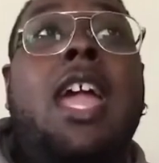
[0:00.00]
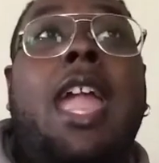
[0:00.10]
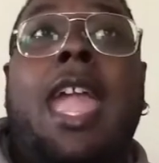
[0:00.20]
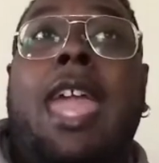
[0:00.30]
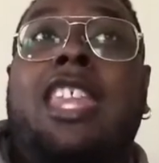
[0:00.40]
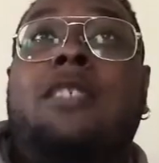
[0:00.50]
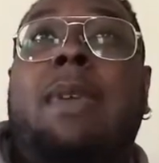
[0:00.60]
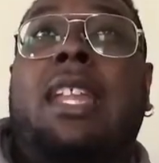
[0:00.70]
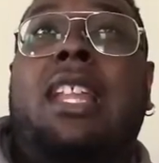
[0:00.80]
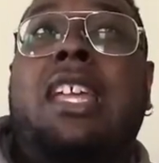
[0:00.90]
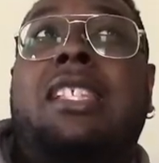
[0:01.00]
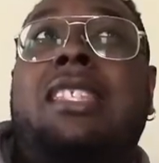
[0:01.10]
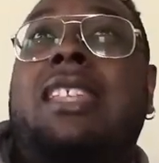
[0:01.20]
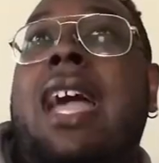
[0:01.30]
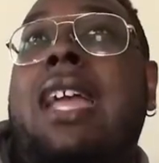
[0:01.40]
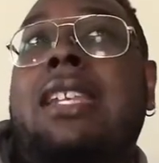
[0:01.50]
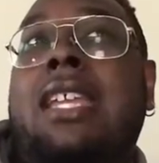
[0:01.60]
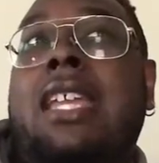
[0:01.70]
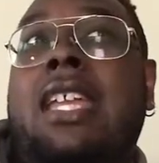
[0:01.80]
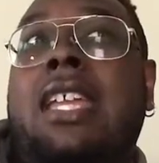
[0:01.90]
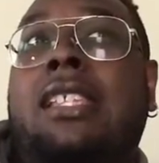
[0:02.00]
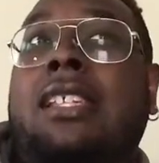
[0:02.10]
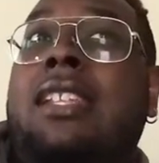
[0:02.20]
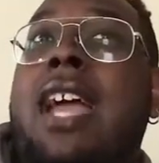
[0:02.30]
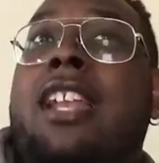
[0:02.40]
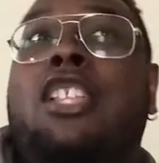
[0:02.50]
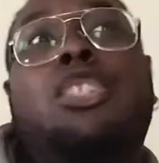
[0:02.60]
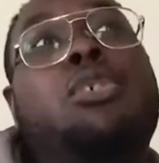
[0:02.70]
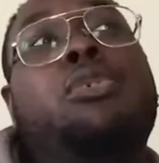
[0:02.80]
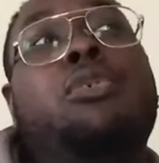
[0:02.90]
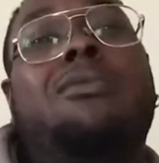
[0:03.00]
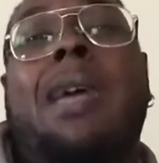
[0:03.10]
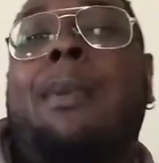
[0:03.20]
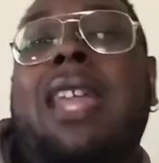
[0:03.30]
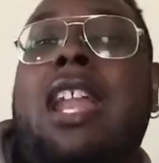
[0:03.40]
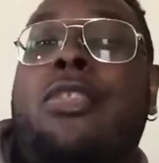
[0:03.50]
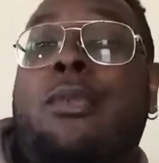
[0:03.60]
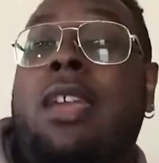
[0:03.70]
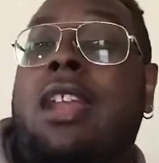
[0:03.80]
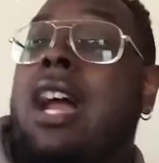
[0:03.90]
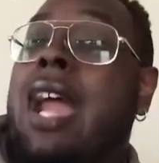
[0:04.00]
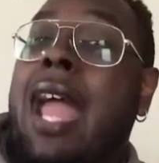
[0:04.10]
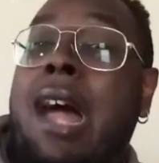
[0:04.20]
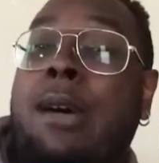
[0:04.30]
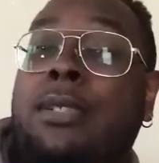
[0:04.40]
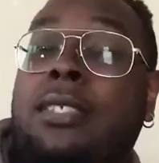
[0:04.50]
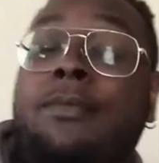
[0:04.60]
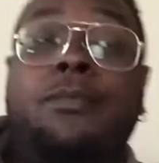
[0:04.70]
And it's been at least 90 to 92, maybe 93 in our house.